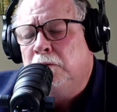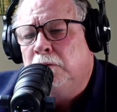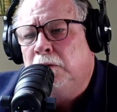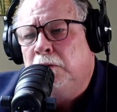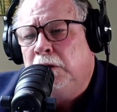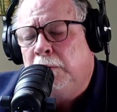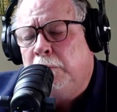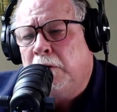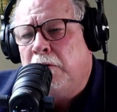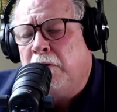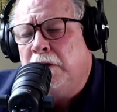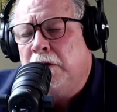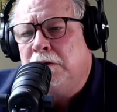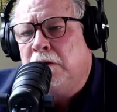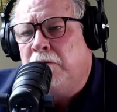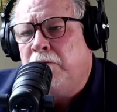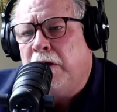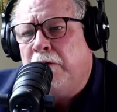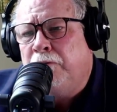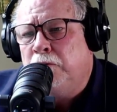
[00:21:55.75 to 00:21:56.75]
immigrants
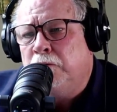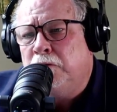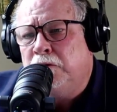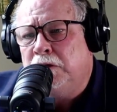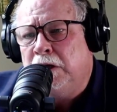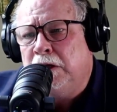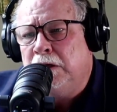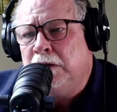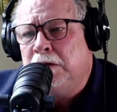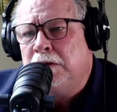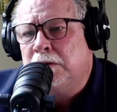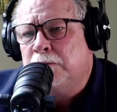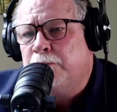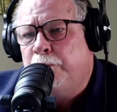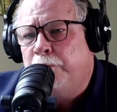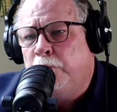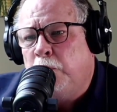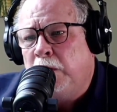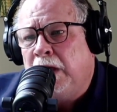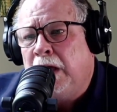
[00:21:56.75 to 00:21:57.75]
and refugees,
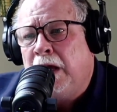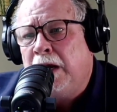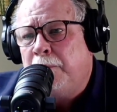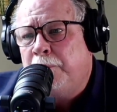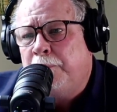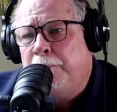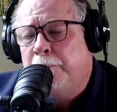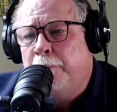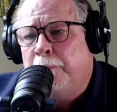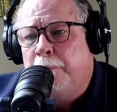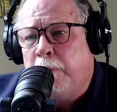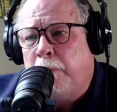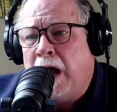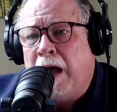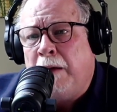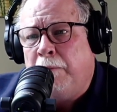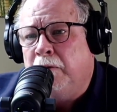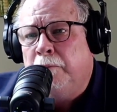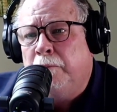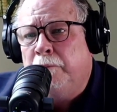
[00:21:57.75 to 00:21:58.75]
we got a
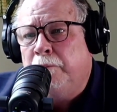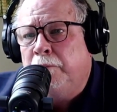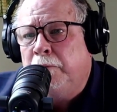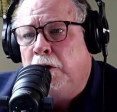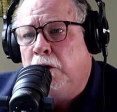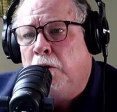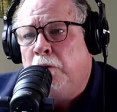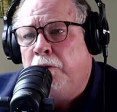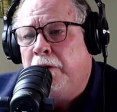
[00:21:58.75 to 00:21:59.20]
problem. Right.